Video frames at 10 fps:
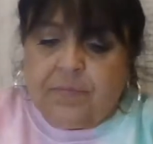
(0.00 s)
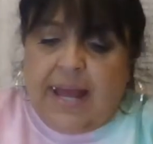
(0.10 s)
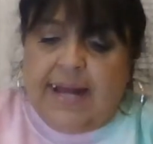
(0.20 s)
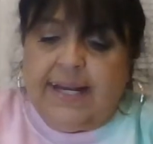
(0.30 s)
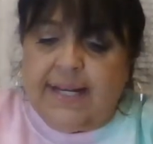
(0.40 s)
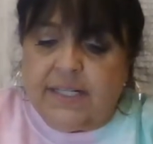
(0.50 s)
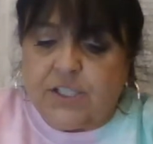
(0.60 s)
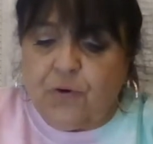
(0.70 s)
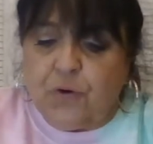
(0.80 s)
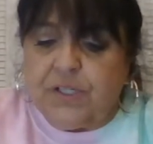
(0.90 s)
And it
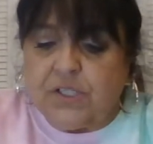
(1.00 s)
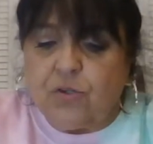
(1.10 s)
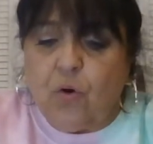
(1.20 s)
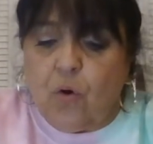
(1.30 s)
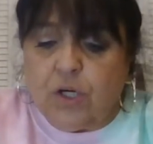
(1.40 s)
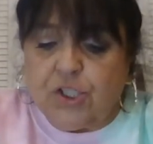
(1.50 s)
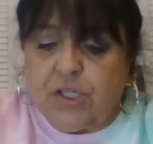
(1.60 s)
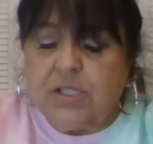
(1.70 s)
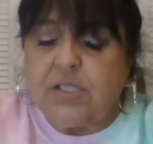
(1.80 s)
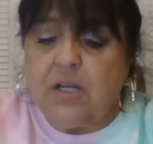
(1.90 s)
is for this
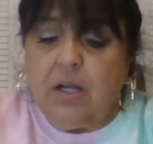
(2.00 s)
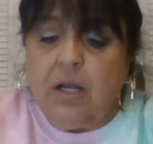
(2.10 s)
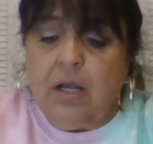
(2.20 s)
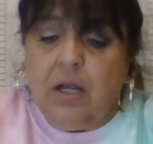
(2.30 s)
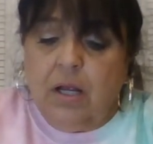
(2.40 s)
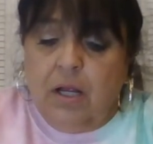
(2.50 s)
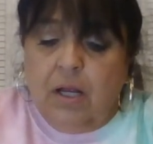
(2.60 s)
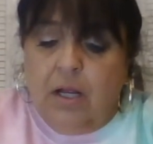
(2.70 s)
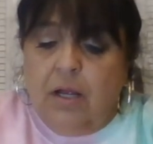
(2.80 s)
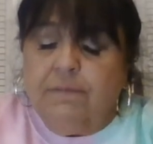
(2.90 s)
gorgeous
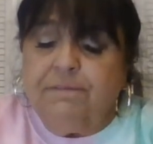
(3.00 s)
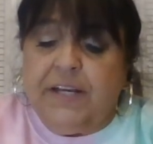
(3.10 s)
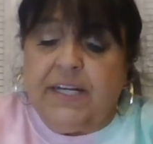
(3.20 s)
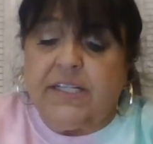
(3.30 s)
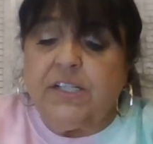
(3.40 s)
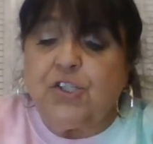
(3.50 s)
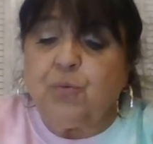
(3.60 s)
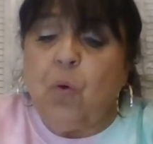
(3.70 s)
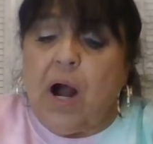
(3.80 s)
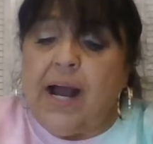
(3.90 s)
vintage
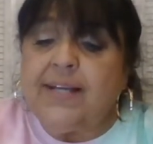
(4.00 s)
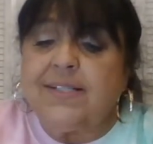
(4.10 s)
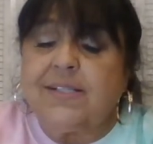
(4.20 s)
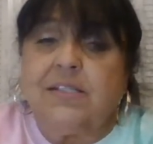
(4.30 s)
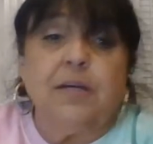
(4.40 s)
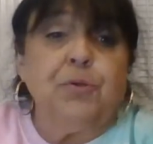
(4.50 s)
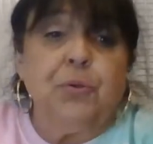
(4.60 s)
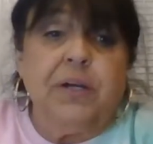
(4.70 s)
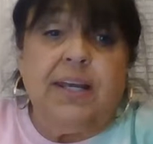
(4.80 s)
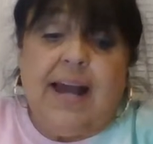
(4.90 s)
Weiss,
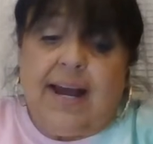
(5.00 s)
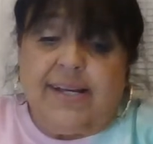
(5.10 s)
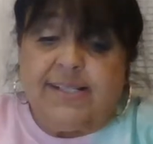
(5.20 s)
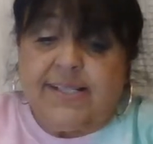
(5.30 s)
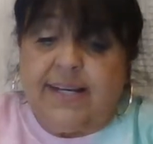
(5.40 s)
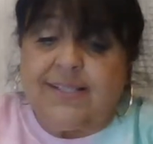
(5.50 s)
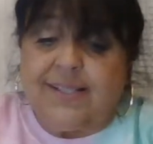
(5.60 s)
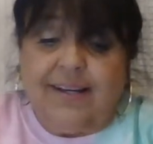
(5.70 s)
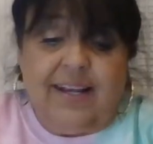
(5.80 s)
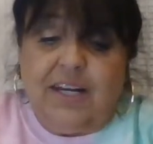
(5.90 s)
Weiss,
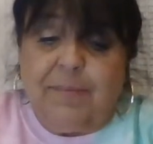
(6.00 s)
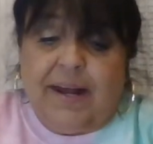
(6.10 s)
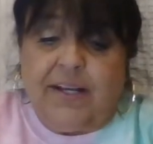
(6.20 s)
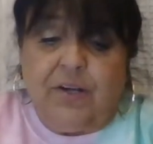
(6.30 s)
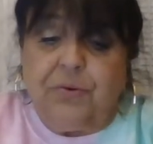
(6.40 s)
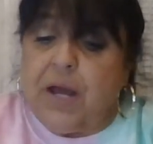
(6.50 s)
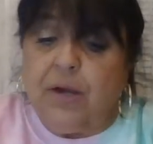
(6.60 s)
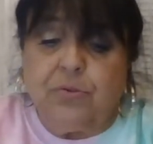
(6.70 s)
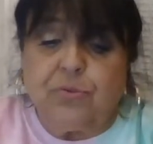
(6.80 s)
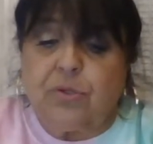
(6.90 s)
and anybody who
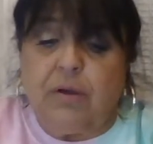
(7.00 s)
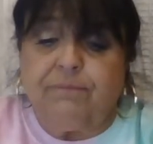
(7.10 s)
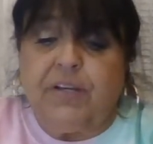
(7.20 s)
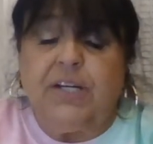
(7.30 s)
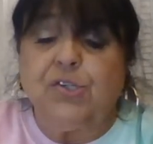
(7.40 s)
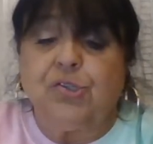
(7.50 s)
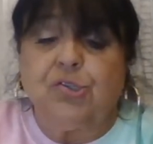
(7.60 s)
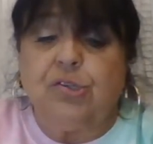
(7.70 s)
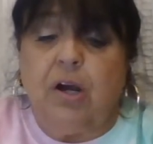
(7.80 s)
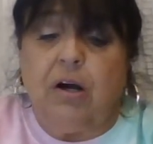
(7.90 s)
knows vintage
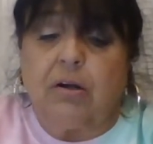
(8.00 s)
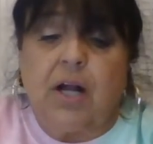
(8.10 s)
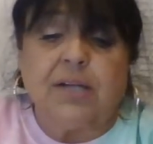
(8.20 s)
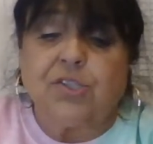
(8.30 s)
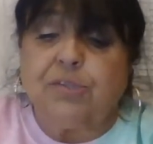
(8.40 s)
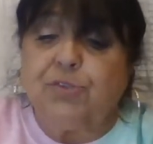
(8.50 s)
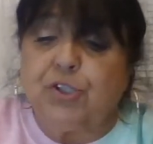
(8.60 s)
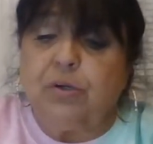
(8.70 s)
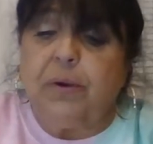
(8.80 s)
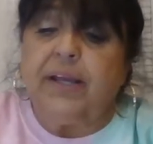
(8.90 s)
costume
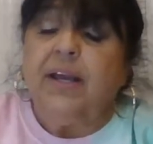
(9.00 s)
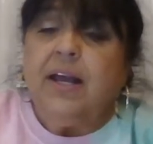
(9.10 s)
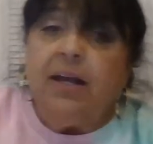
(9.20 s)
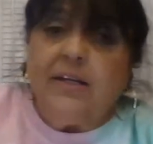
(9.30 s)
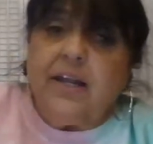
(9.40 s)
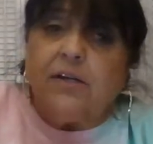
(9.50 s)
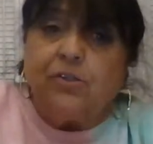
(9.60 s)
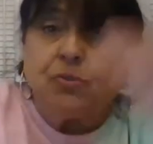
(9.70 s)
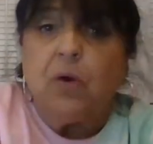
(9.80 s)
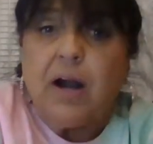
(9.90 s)
jewelry
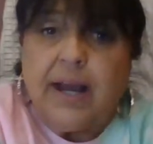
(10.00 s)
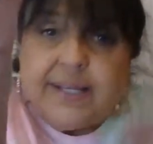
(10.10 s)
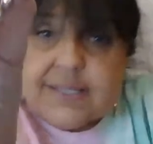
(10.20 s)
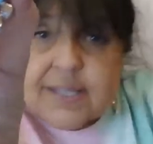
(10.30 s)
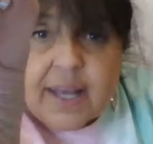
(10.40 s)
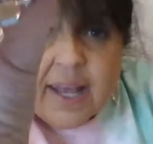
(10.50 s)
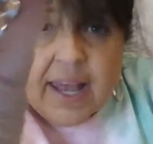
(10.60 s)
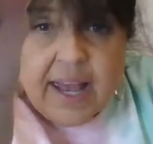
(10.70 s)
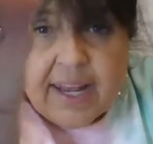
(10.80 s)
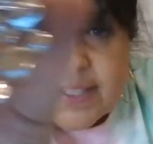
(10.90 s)
knows Weiss.
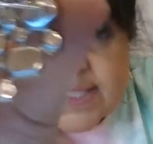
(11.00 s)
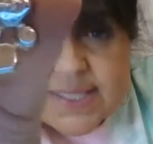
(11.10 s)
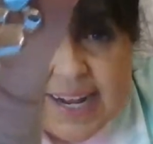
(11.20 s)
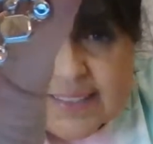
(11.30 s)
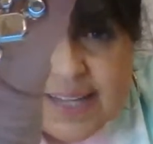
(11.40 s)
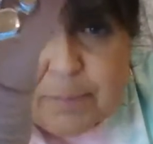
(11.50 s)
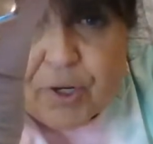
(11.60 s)
And it's got that